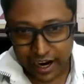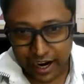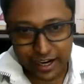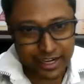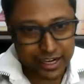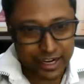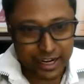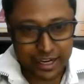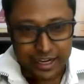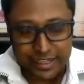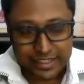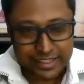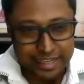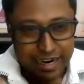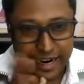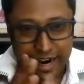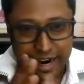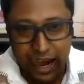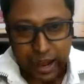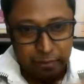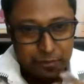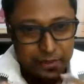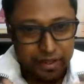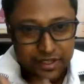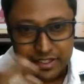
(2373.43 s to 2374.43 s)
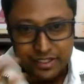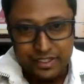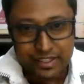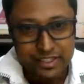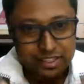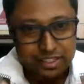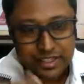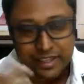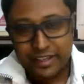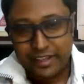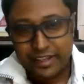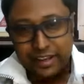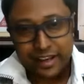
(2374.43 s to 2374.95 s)
Until unless that
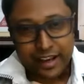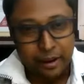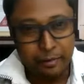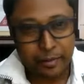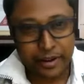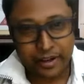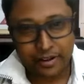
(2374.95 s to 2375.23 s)
happens, I